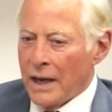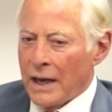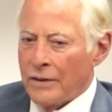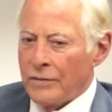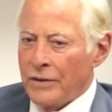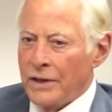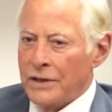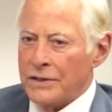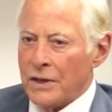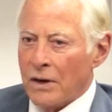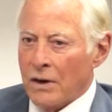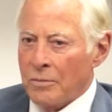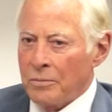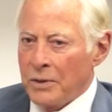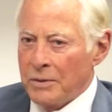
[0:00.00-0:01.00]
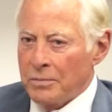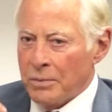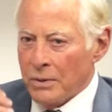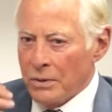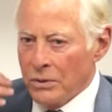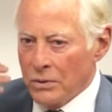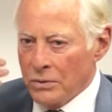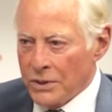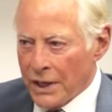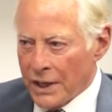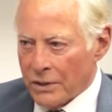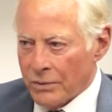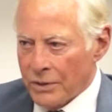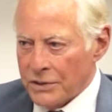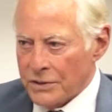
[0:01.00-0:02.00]
And these are people who
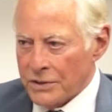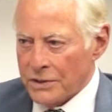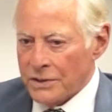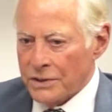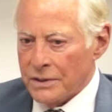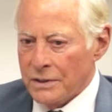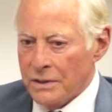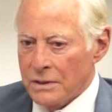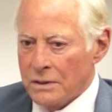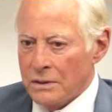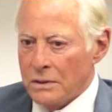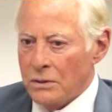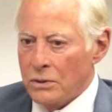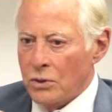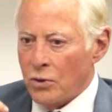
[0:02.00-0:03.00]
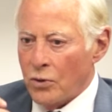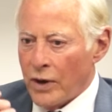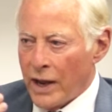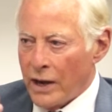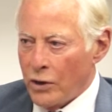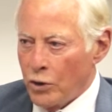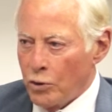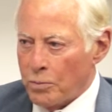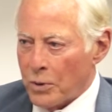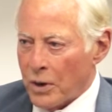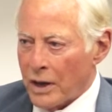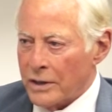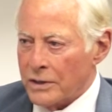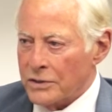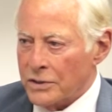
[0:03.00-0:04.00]
take risks to create new
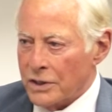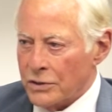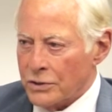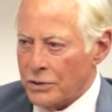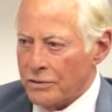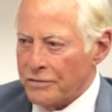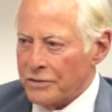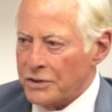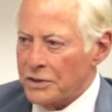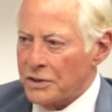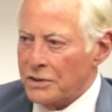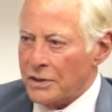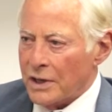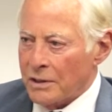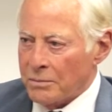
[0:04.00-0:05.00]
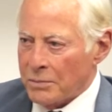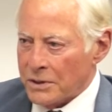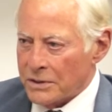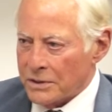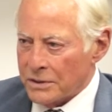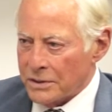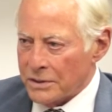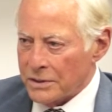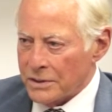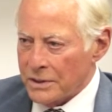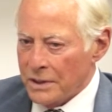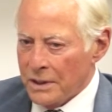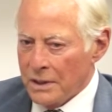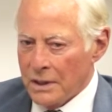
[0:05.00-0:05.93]
products and services and businesses.